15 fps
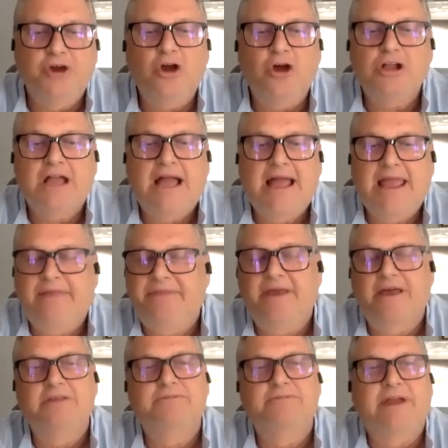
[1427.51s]
tall guy
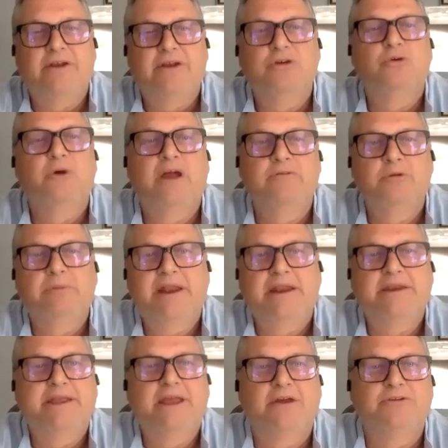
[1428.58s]
at the elevator who
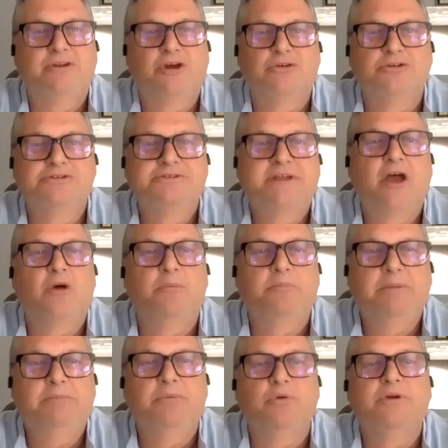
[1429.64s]
everybody in town knows to
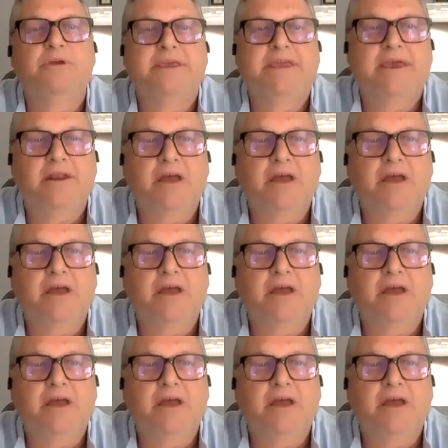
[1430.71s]
help people